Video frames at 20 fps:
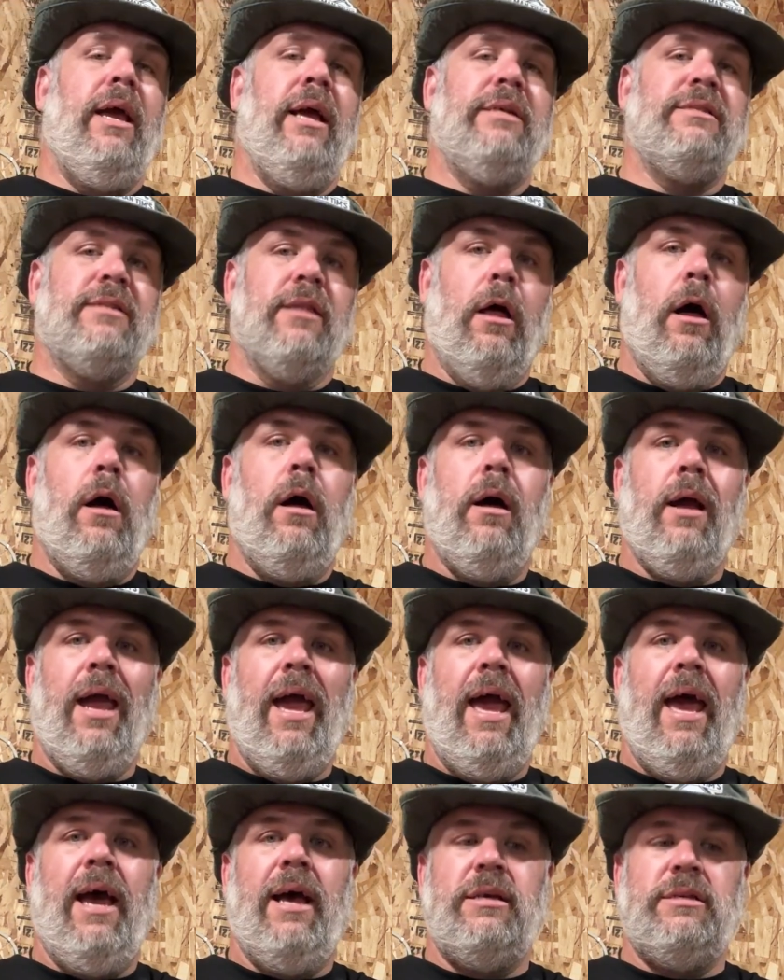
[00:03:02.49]
As long
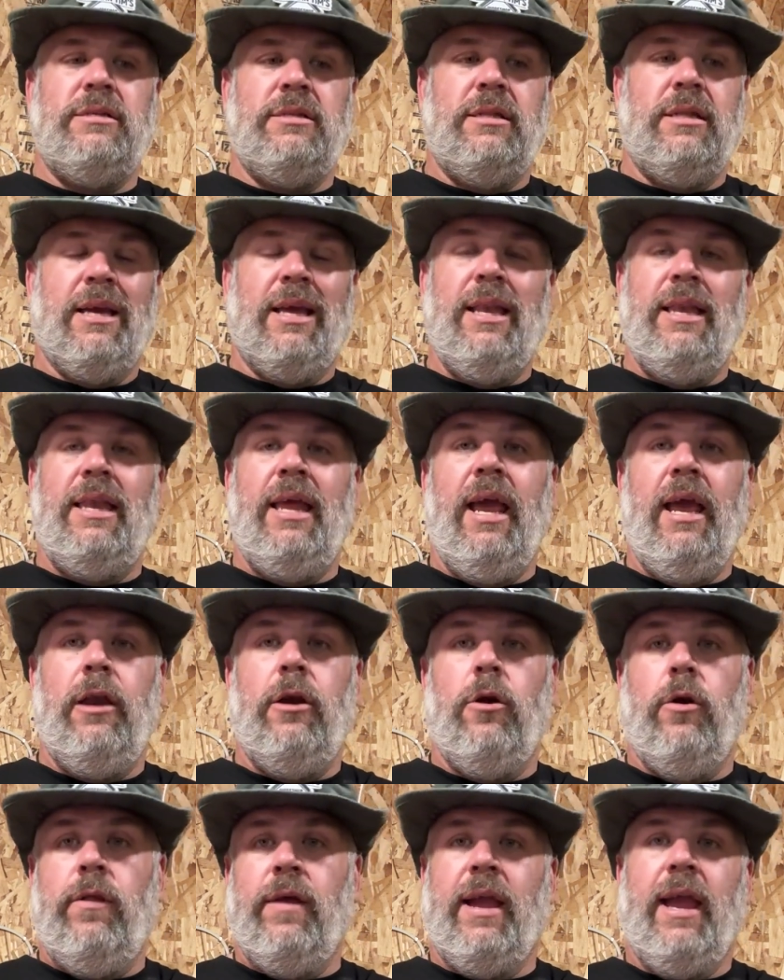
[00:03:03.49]
as the
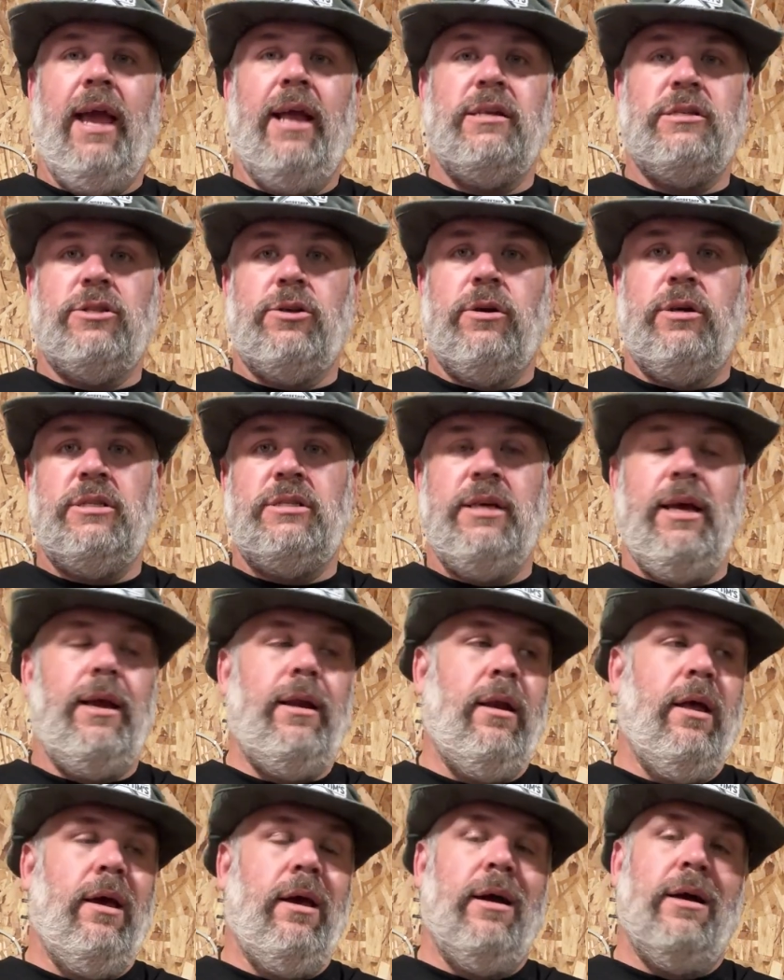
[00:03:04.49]
container or the canister it's
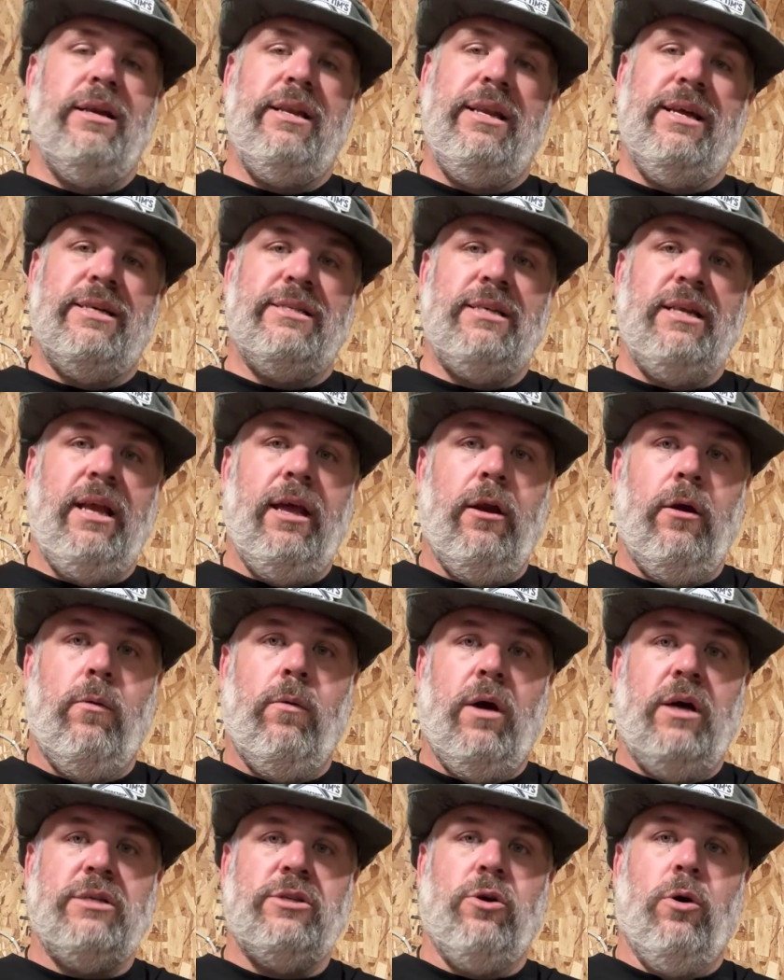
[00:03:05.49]
in doesn't get a
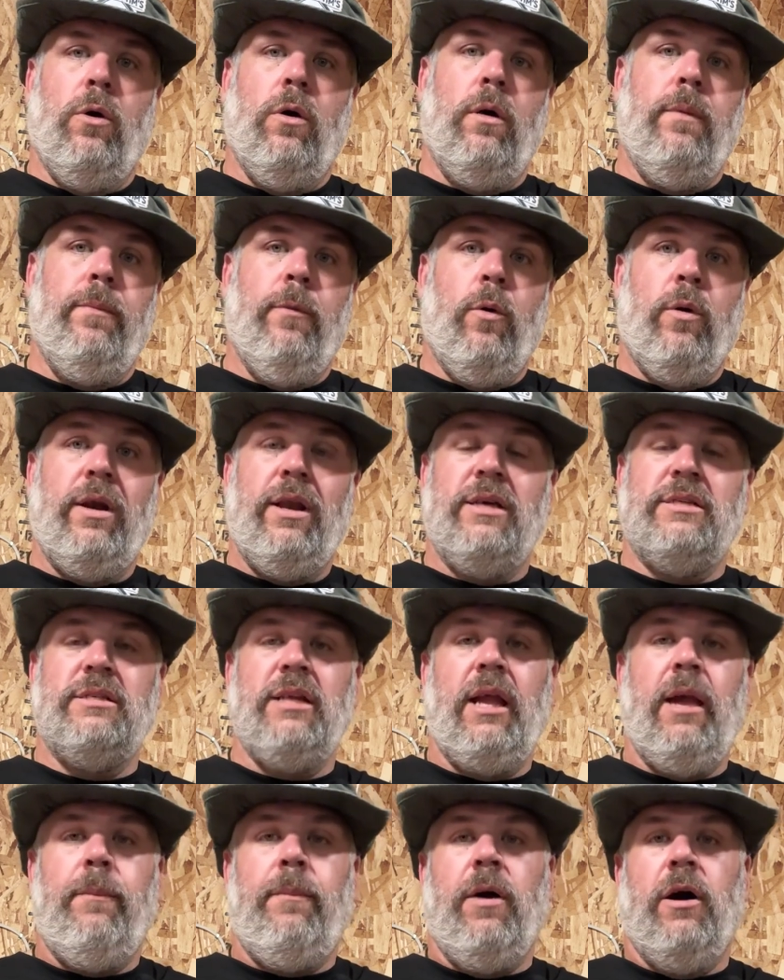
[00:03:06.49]
rust hole or doesn't
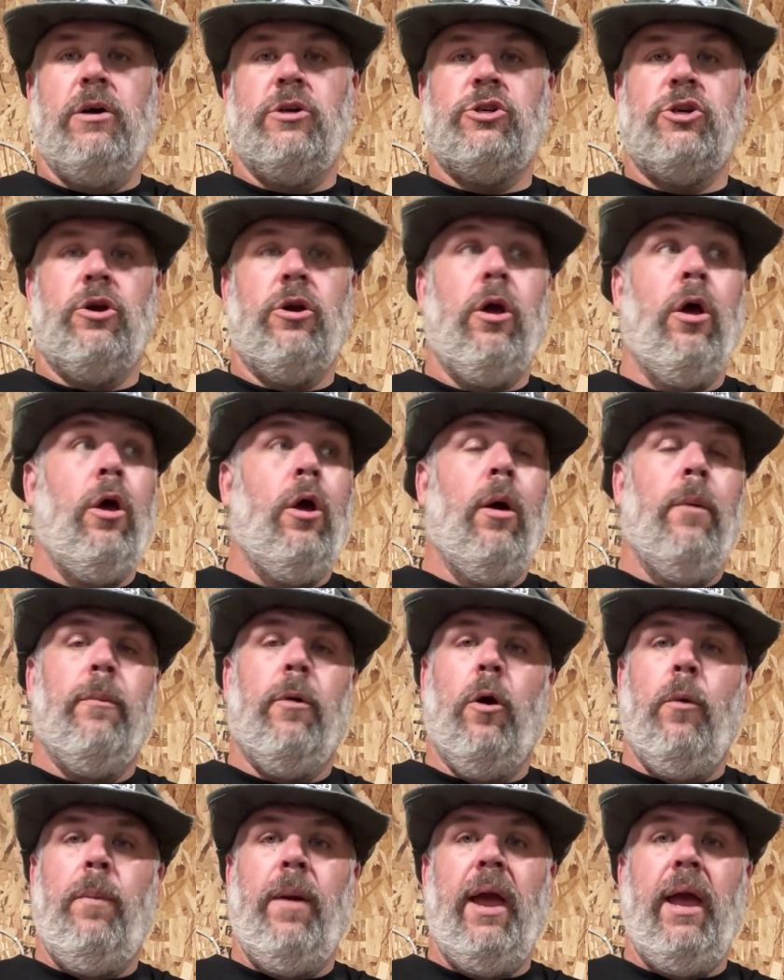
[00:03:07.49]
get punctured,
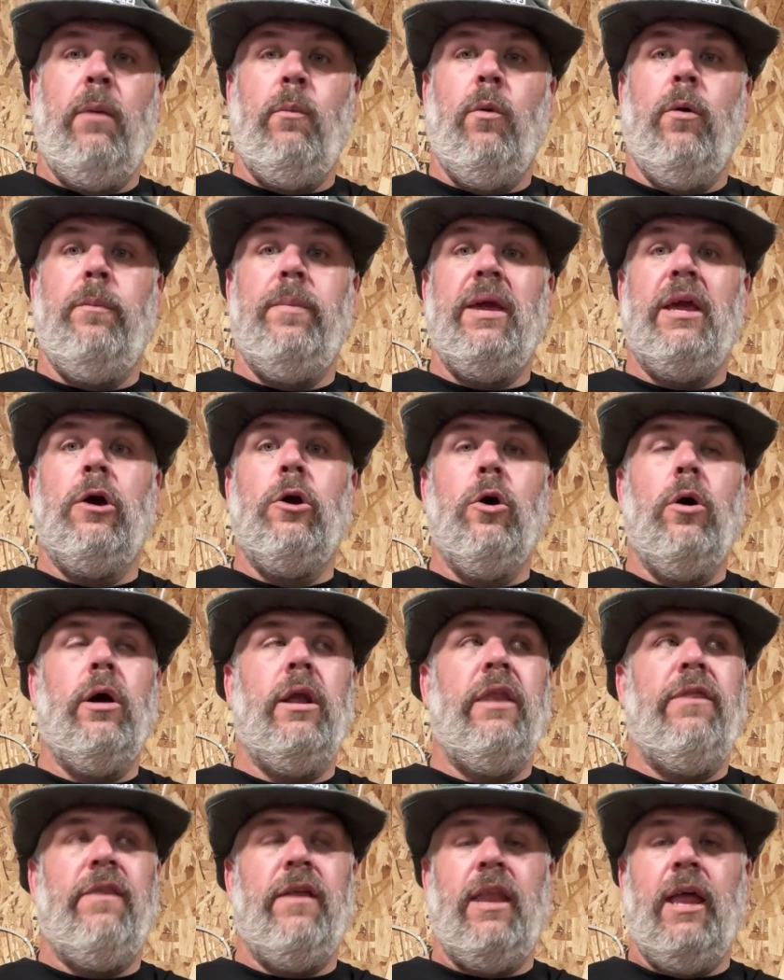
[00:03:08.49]
propane will be
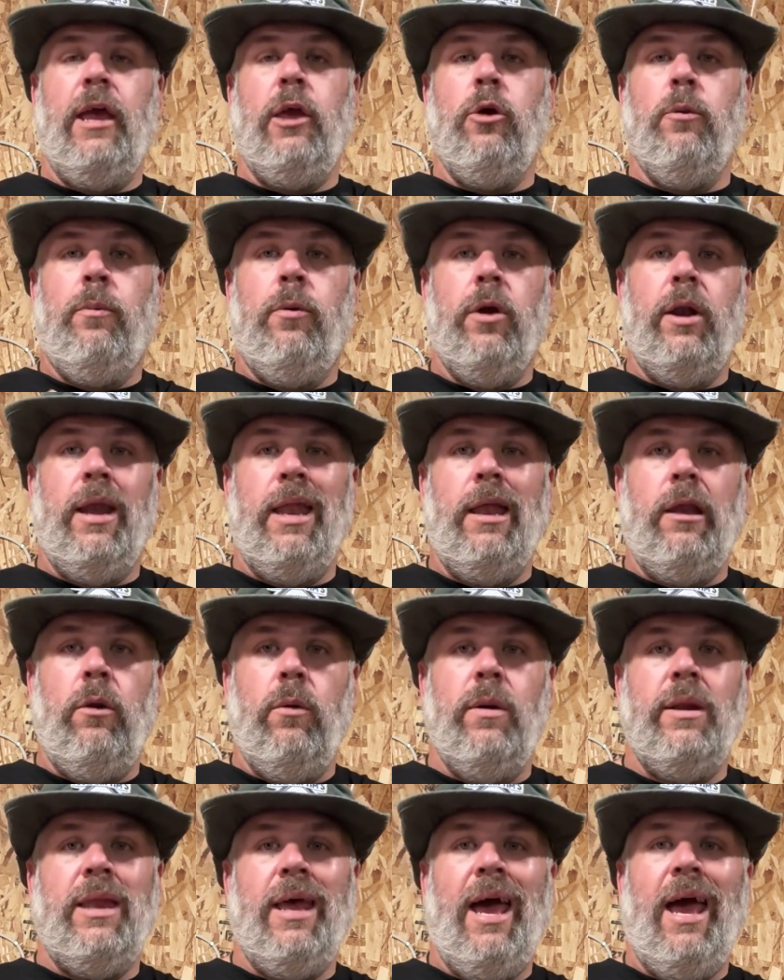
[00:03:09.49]
good the day you put it
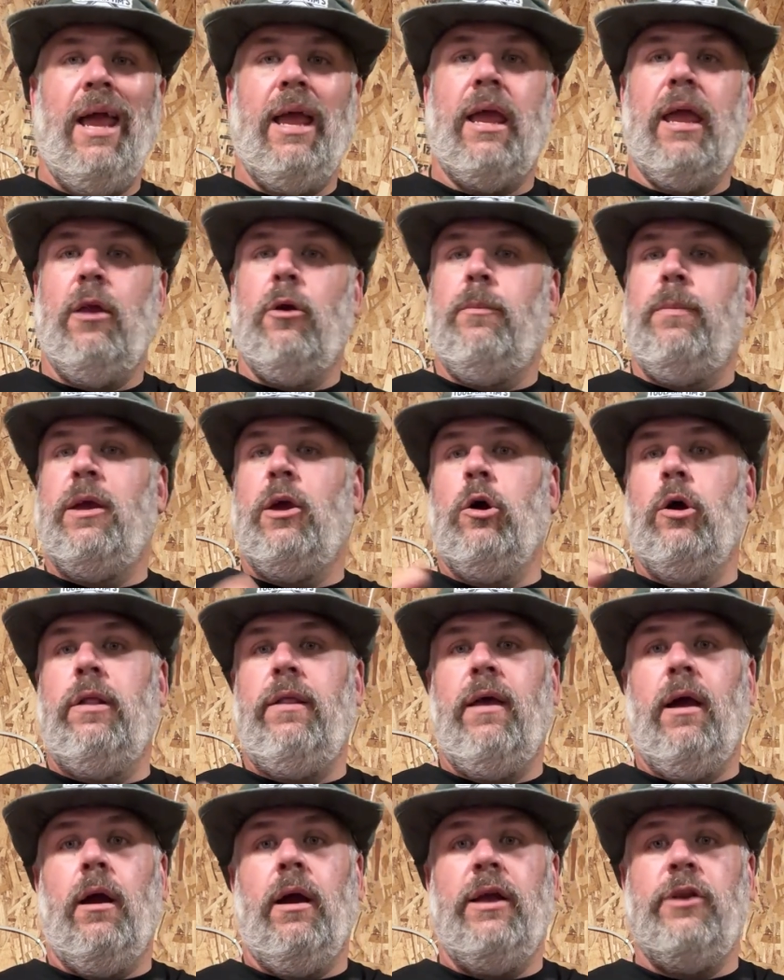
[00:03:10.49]
into a tank. It'll be good
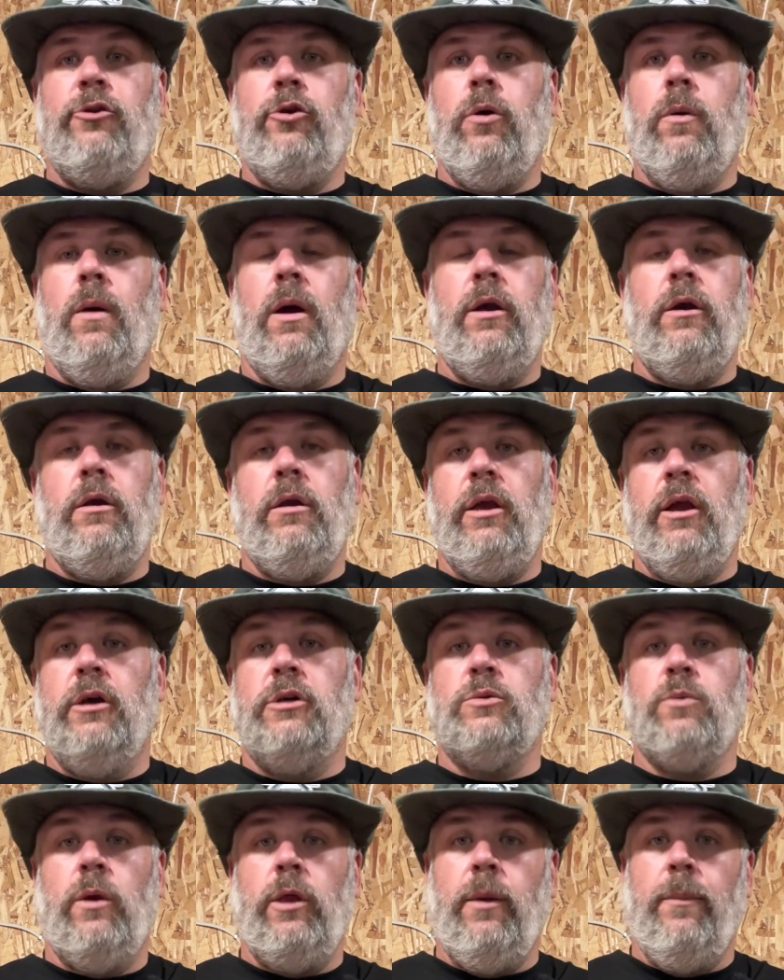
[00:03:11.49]
there in 200
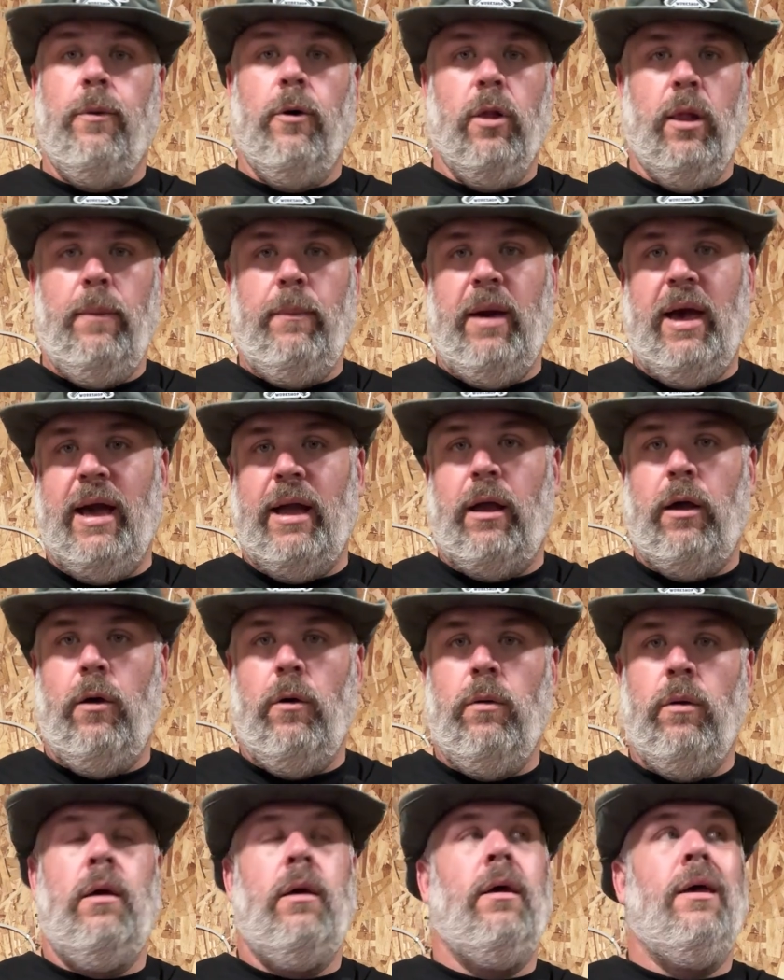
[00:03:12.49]
years when you pull it back out.